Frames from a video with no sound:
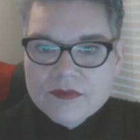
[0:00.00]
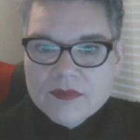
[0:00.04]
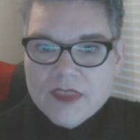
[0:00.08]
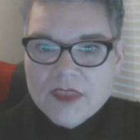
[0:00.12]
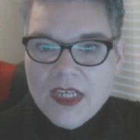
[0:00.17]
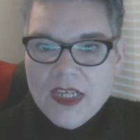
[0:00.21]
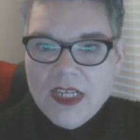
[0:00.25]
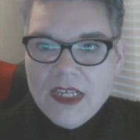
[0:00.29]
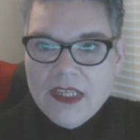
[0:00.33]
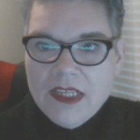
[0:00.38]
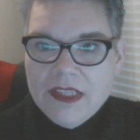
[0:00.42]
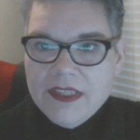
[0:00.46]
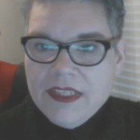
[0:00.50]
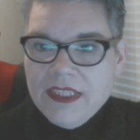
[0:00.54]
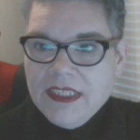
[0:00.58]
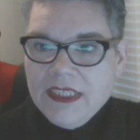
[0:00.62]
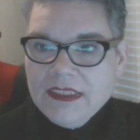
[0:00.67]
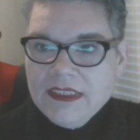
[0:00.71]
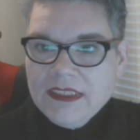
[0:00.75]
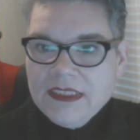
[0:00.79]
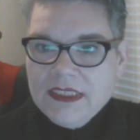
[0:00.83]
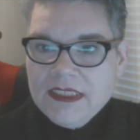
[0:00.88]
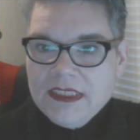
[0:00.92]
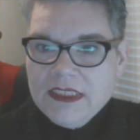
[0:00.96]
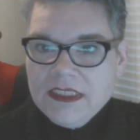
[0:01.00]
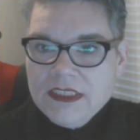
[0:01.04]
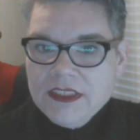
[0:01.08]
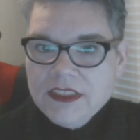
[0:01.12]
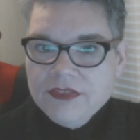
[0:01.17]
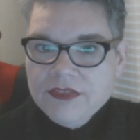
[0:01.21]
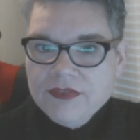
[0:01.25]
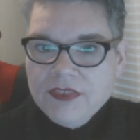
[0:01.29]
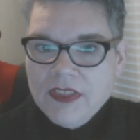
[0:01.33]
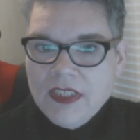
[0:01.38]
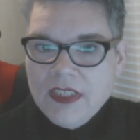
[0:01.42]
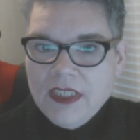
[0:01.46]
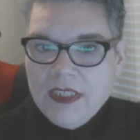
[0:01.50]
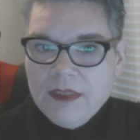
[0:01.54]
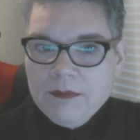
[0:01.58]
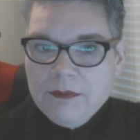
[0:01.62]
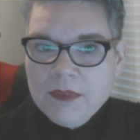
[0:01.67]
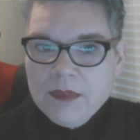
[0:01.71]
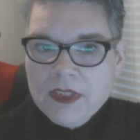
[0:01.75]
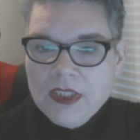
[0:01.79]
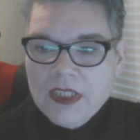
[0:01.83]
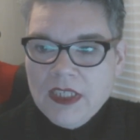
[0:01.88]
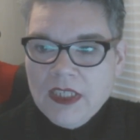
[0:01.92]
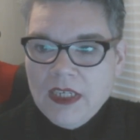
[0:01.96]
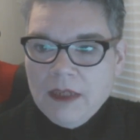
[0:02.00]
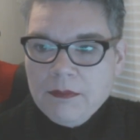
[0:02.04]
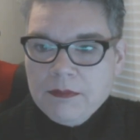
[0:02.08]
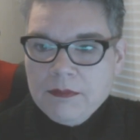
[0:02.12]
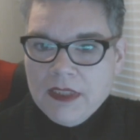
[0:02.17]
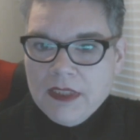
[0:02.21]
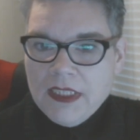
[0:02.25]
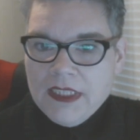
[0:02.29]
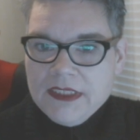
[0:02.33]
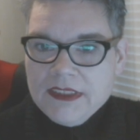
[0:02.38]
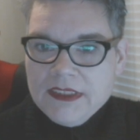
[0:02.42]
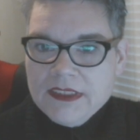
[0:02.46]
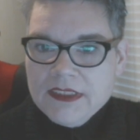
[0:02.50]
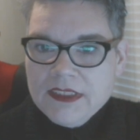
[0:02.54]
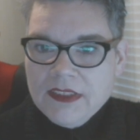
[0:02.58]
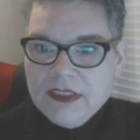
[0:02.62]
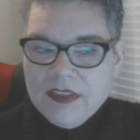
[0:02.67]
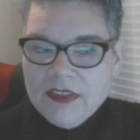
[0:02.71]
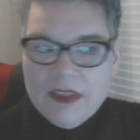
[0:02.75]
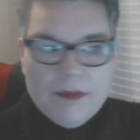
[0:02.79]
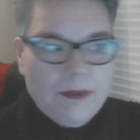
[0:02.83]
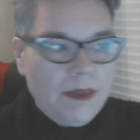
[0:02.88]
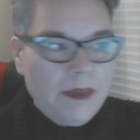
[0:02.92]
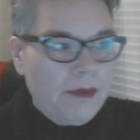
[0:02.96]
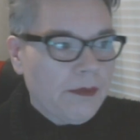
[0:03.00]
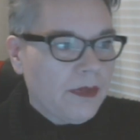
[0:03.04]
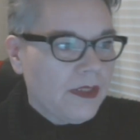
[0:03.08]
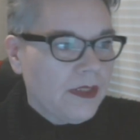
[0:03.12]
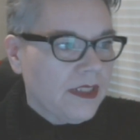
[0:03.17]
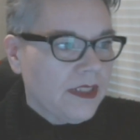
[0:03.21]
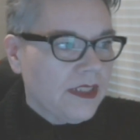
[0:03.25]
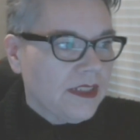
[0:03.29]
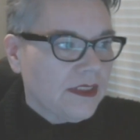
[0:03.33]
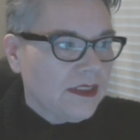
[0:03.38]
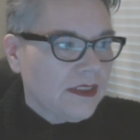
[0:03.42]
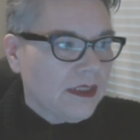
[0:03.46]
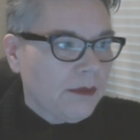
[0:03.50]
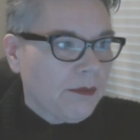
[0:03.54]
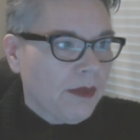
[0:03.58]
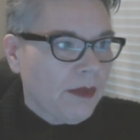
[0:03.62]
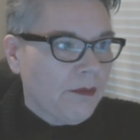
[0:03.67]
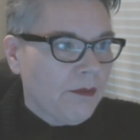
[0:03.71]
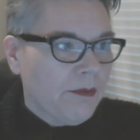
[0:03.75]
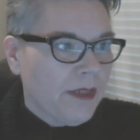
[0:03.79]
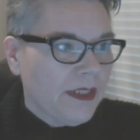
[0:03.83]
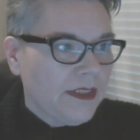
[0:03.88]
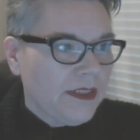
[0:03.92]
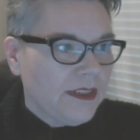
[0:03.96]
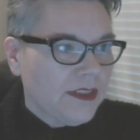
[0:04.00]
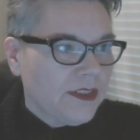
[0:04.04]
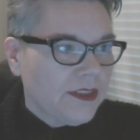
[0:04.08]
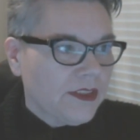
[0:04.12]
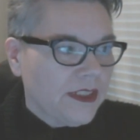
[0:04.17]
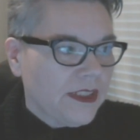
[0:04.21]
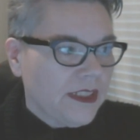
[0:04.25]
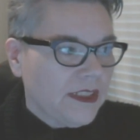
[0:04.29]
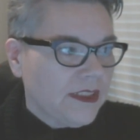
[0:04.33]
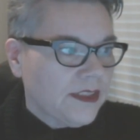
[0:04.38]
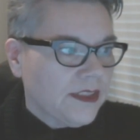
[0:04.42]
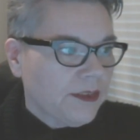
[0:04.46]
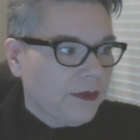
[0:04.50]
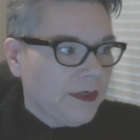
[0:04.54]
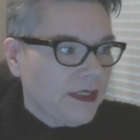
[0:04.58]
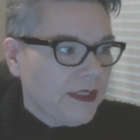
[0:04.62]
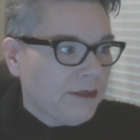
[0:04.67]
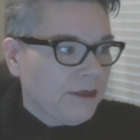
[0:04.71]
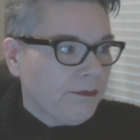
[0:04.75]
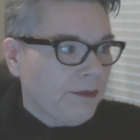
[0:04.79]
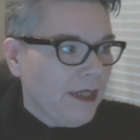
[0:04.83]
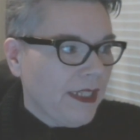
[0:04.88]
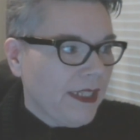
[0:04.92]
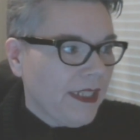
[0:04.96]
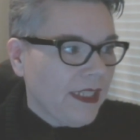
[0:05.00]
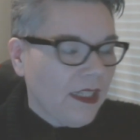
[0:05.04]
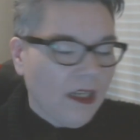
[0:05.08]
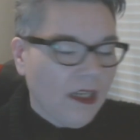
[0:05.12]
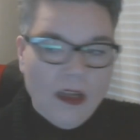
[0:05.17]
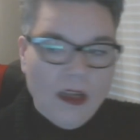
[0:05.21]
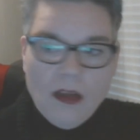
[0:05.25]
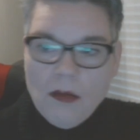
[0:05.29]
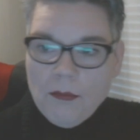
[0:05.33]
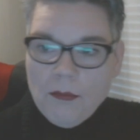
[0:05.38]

Uh, this is from her upline, so let me put this up on my screen so we can make it all